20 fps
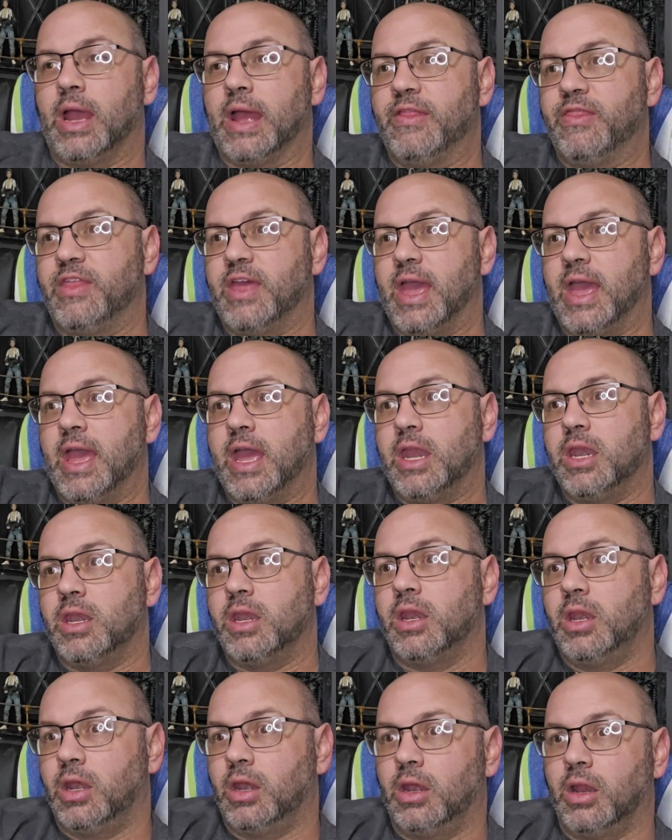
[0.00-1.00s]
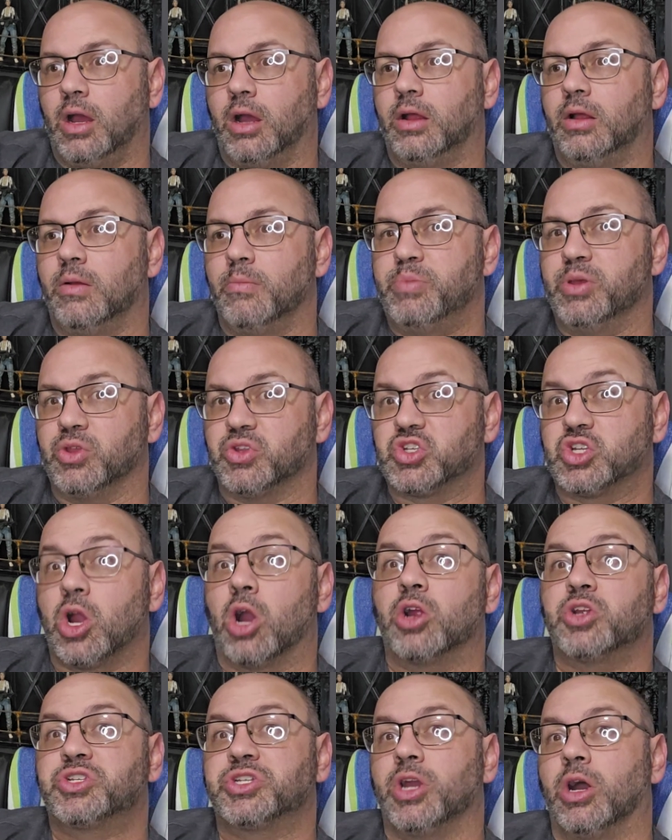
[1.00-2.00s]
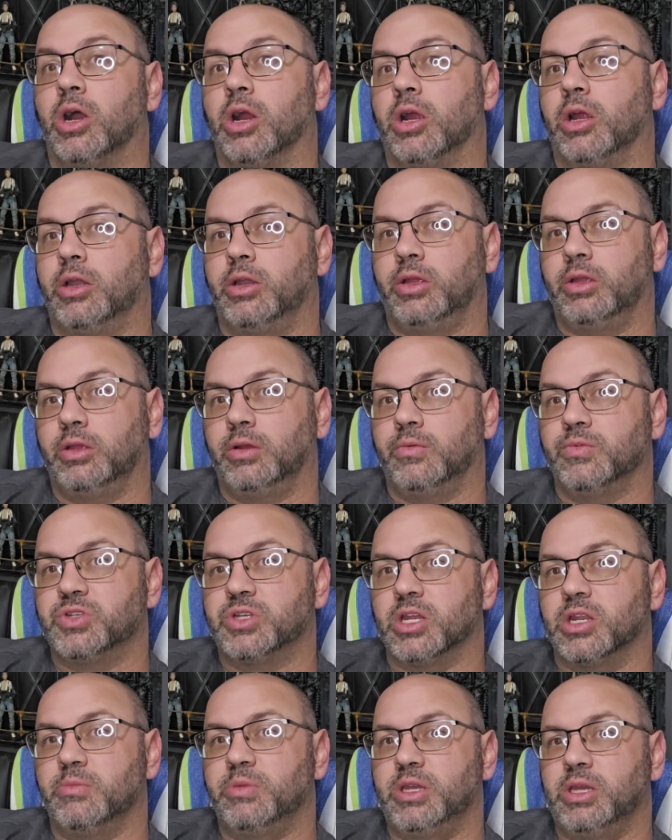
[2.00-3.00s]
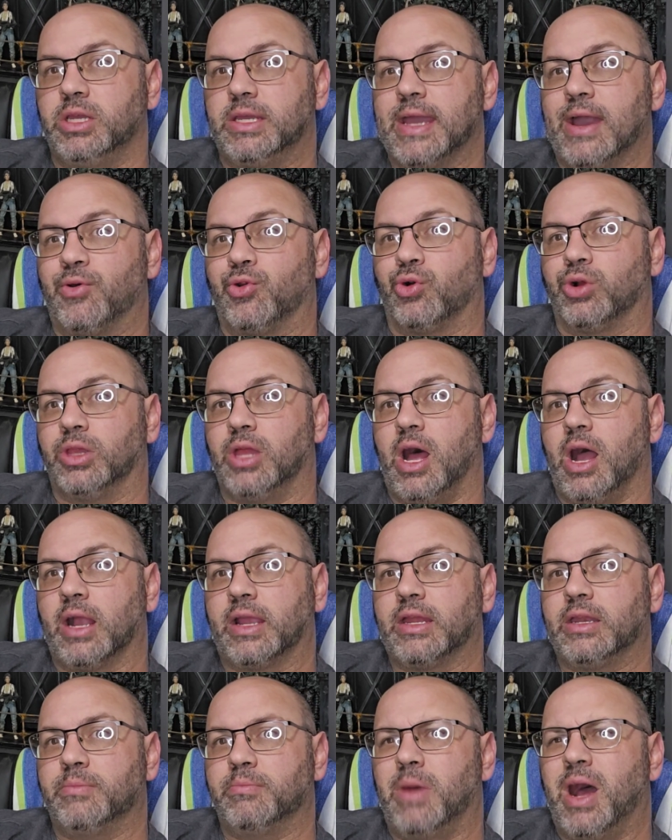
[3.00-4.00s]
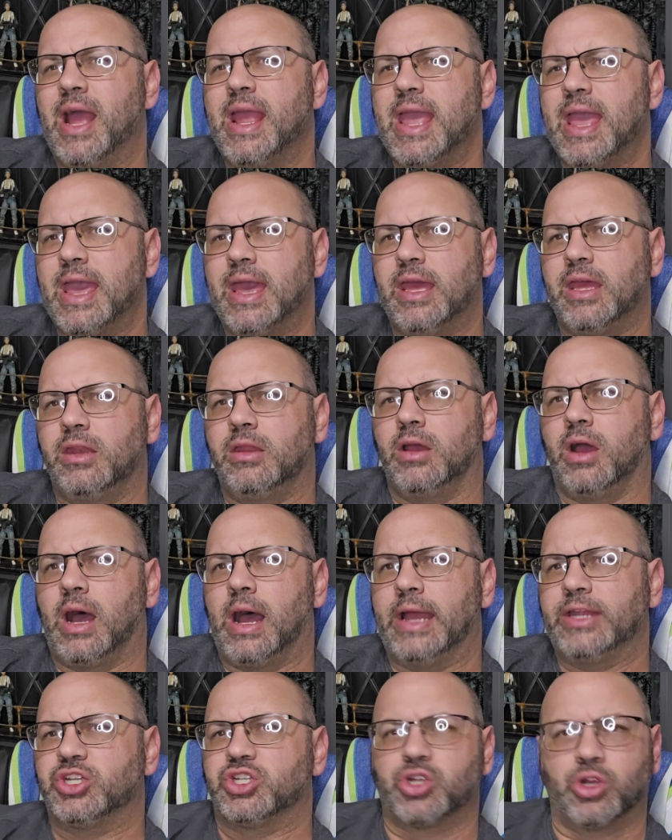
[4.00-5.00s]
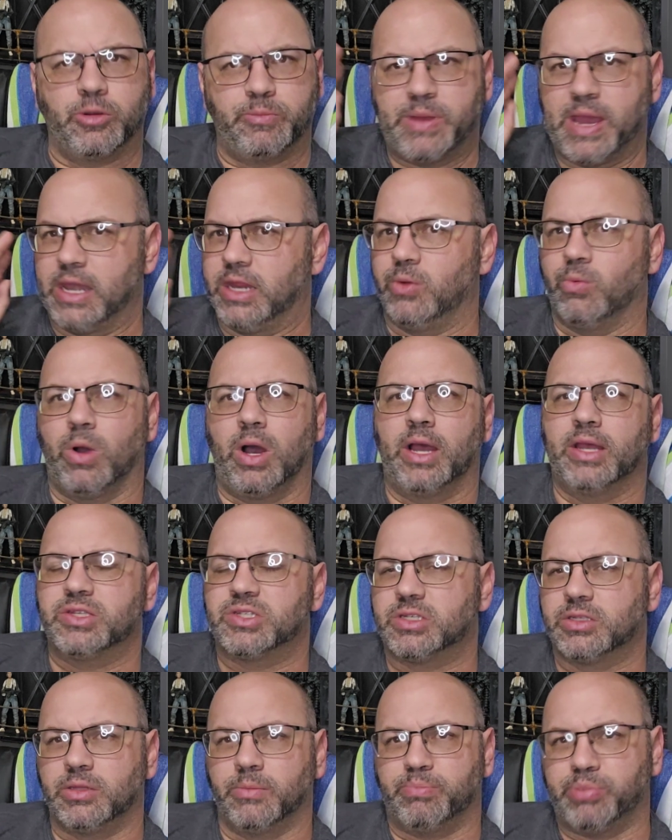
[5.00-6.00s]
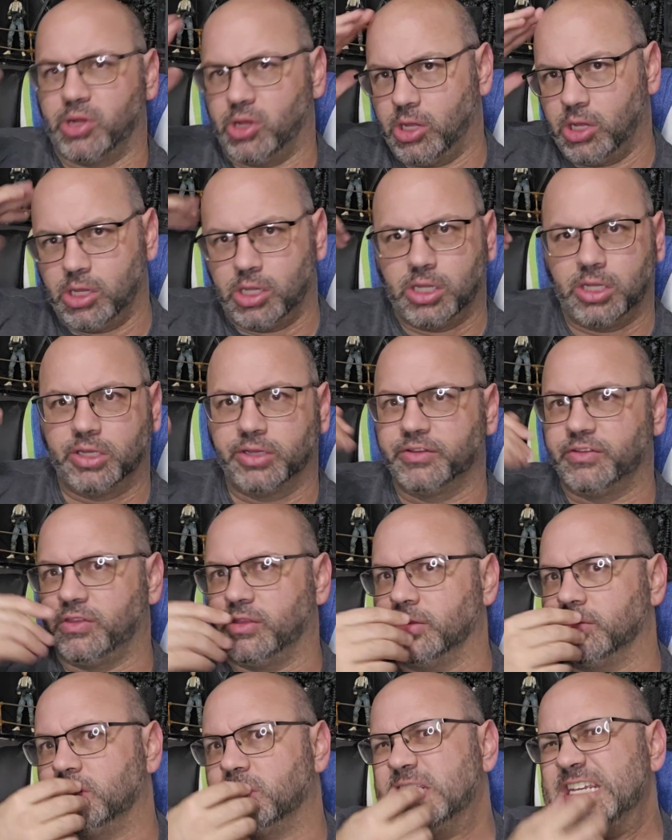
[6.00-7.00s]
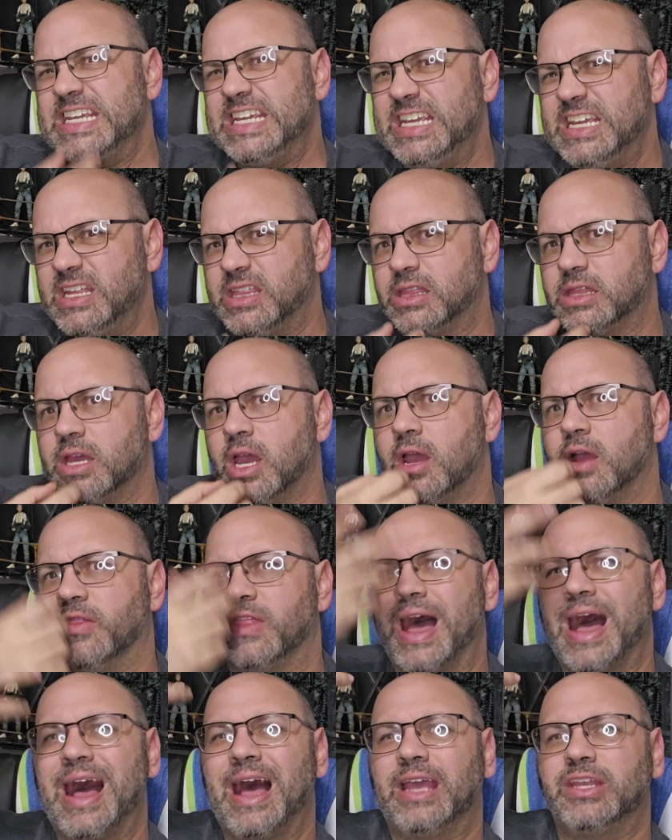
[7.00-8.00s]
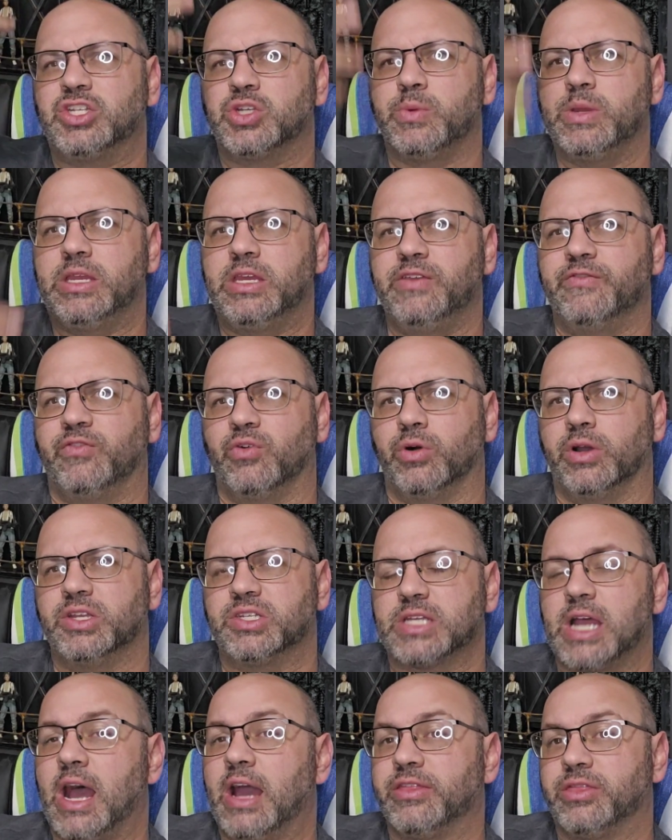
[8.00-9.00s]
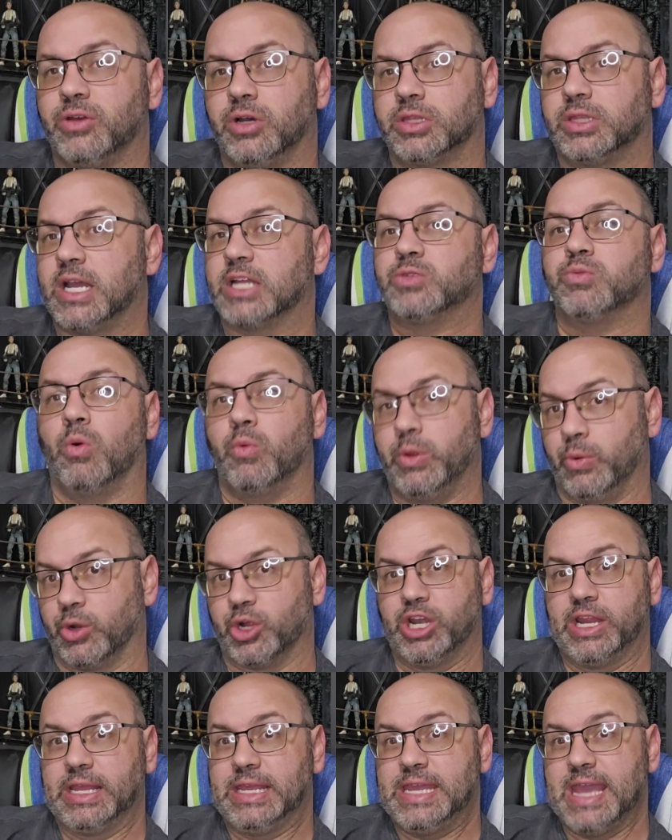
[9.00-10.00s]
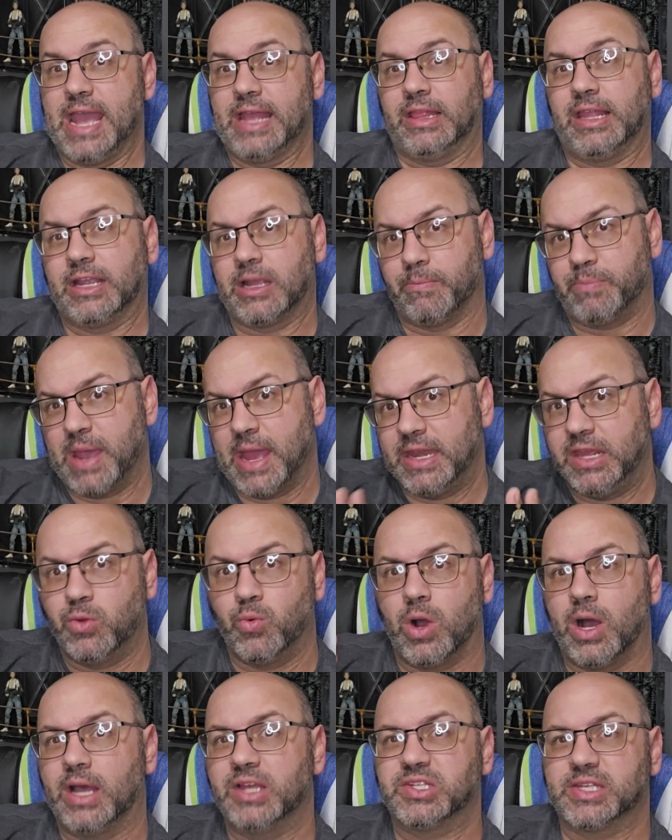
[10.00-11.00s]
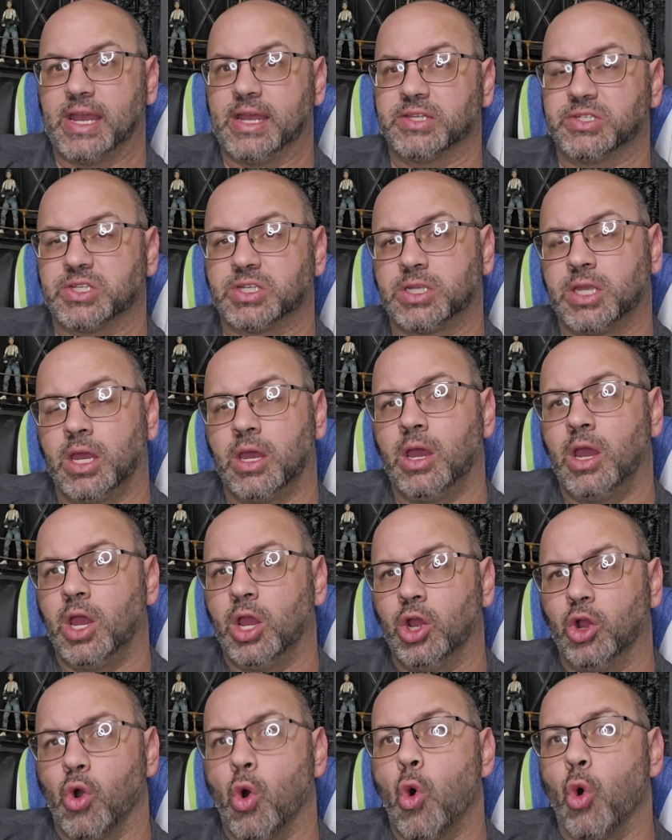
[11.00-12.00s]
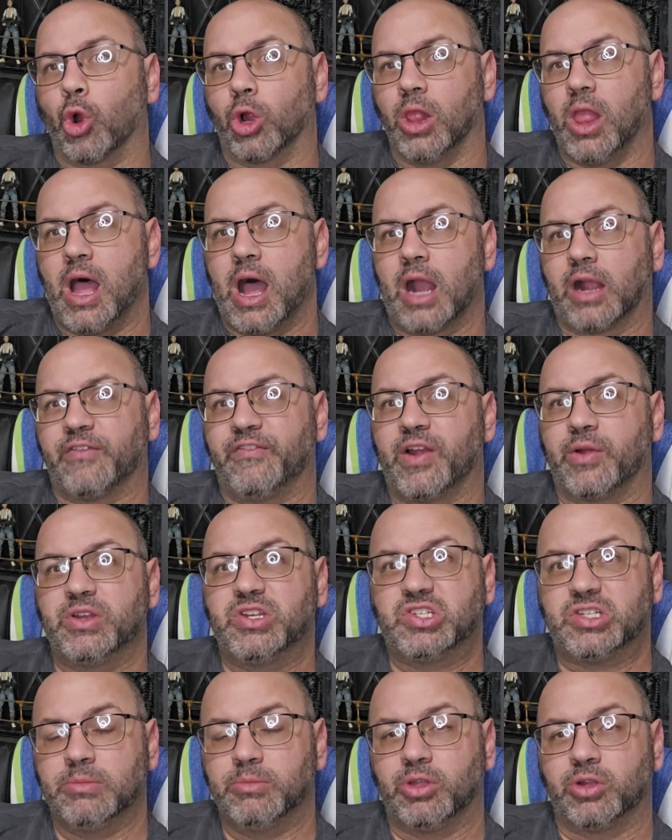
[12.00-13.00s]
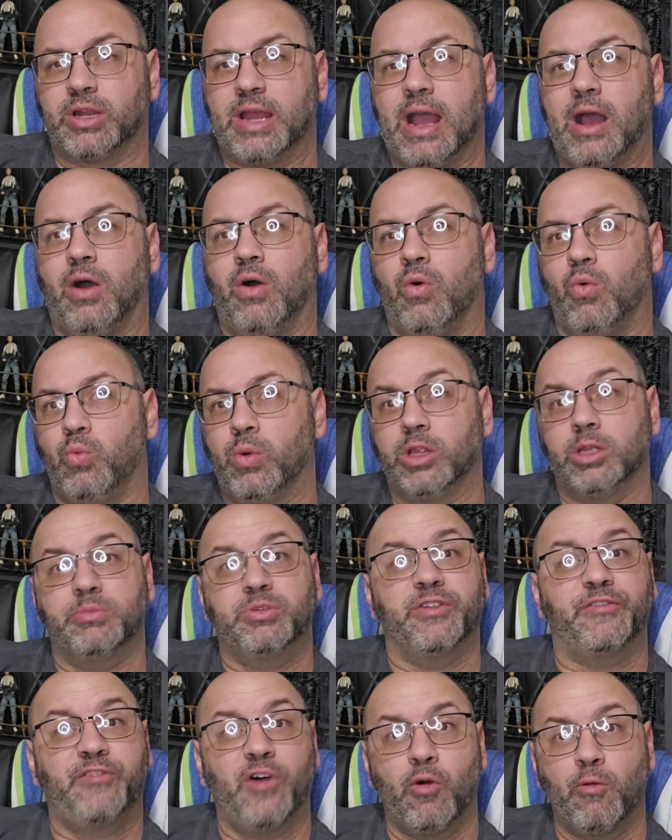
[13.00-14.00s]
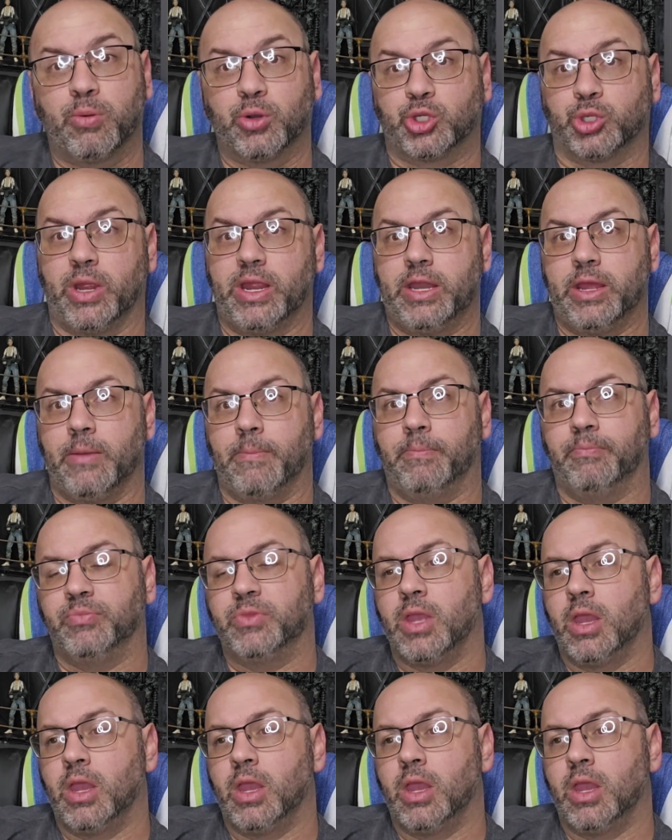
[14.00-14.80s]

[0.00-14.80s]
And then Bill Skarsgård was going to be Count Orlok. And in my head, I just heard Pennywise. The bald, the teeth, the high squeaky voice. I thought that's what we were going to get, like a Pennywise-esque Orlok, very similar to how Willem Dafoe portrayed him.